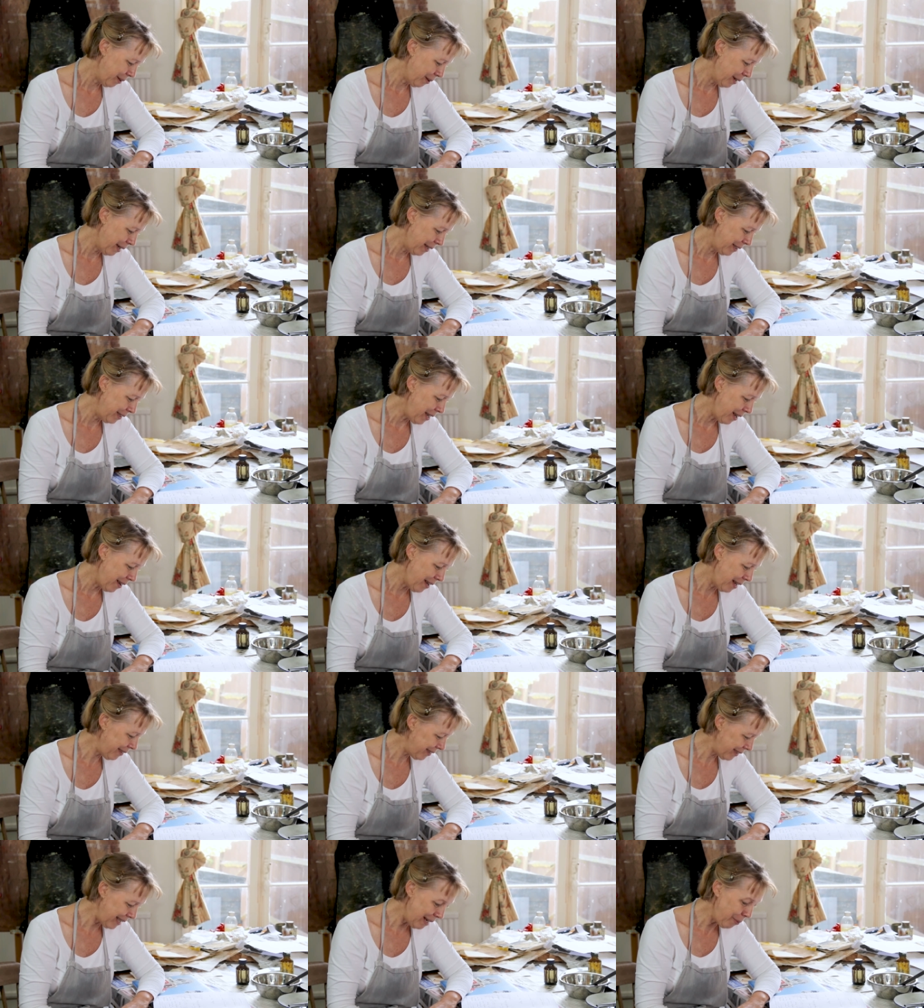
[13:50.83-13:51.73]

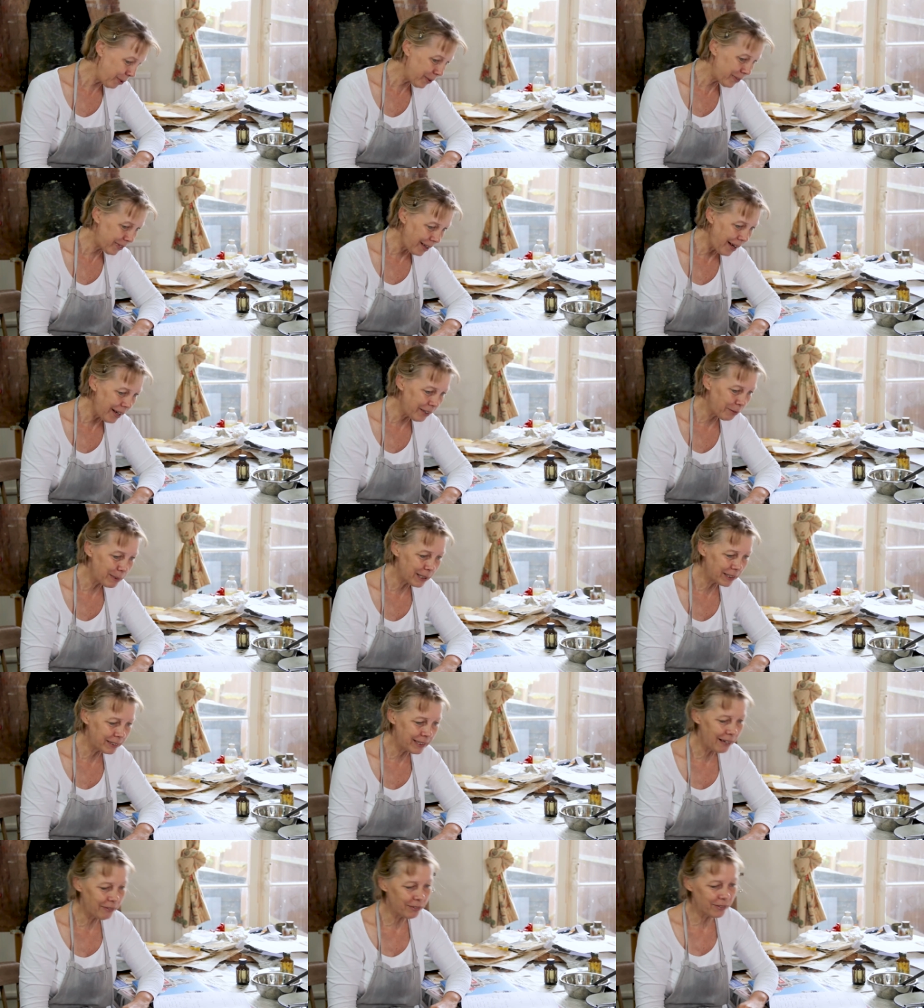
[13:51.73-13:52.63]
it was seismic
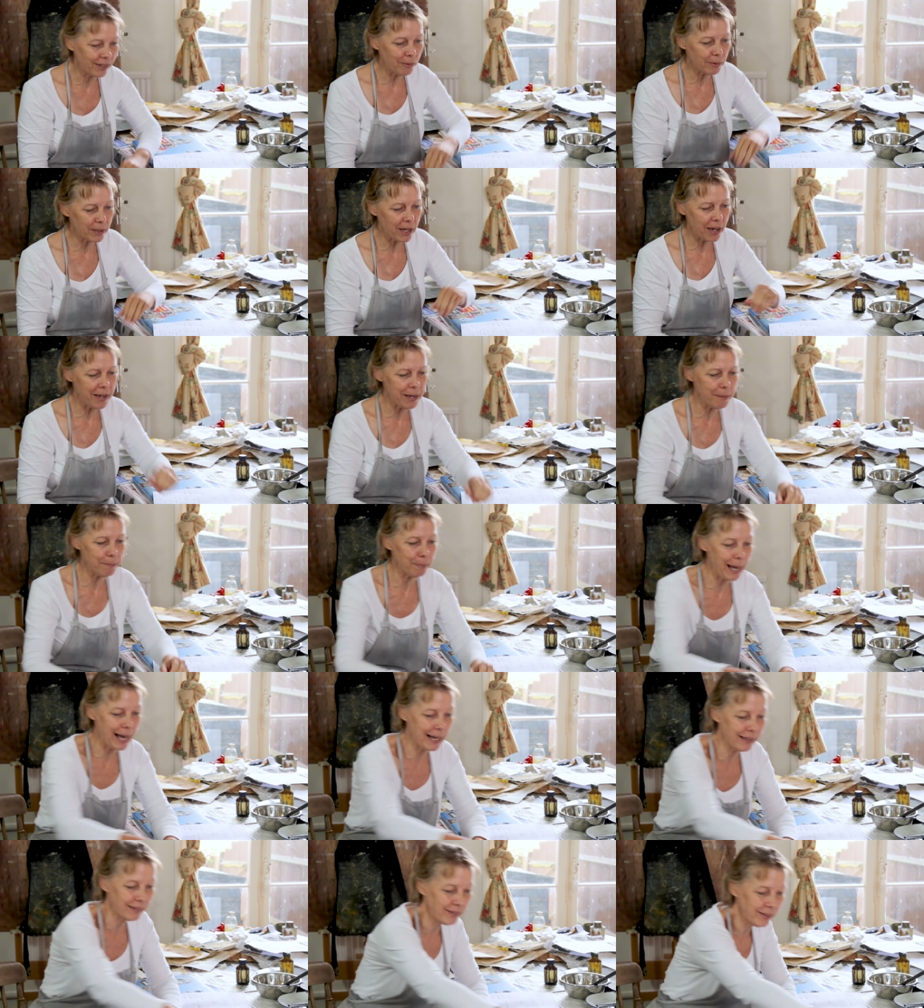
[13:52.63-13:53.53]
shift. So going
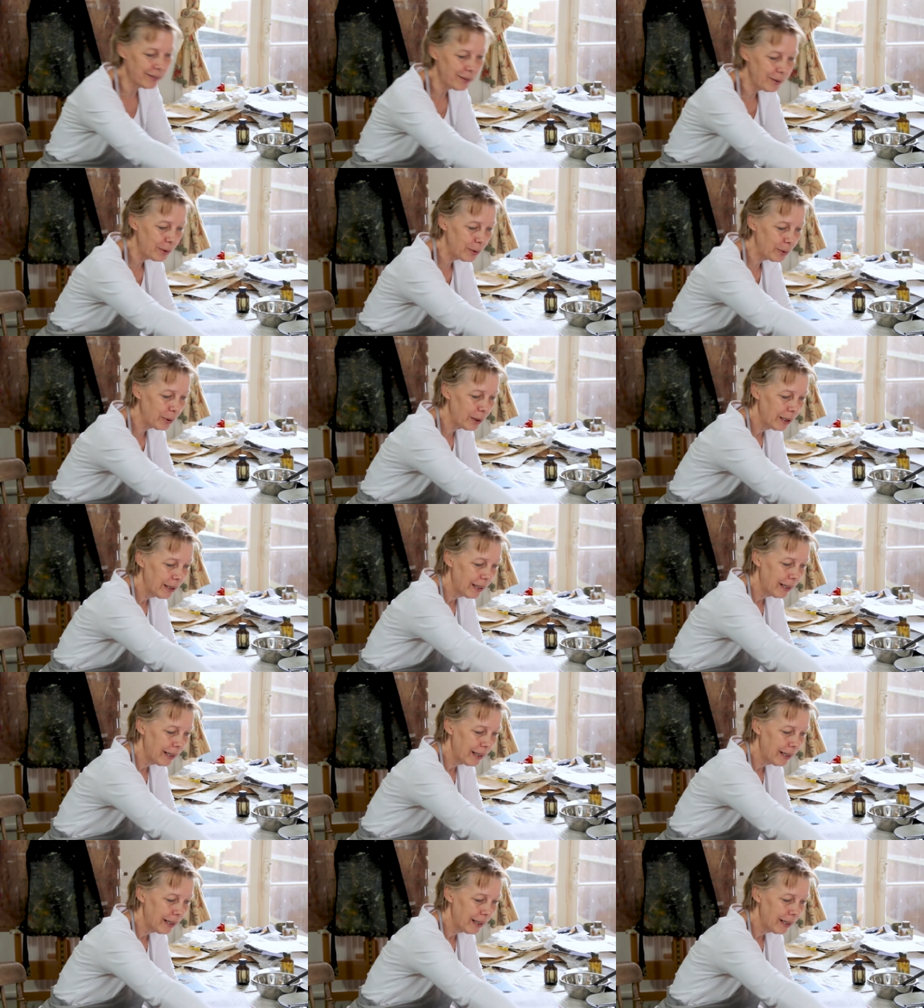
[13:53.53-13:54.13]
back to